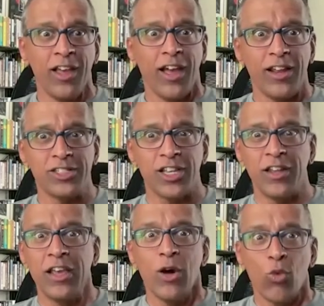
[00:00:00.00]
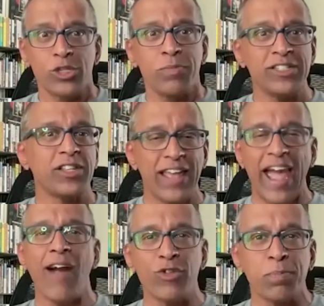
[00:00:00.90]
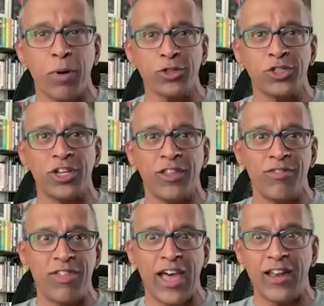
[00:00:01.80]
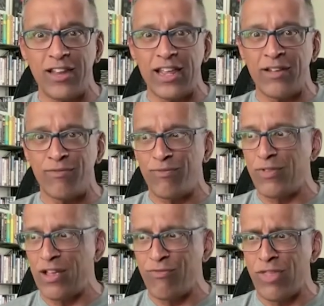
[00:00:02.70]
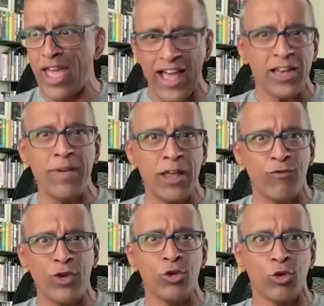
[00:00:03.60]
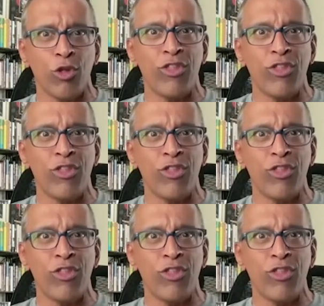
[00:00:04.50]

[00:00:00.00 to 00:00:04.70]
And he said, which means to the average person that if they had to be at a funeral,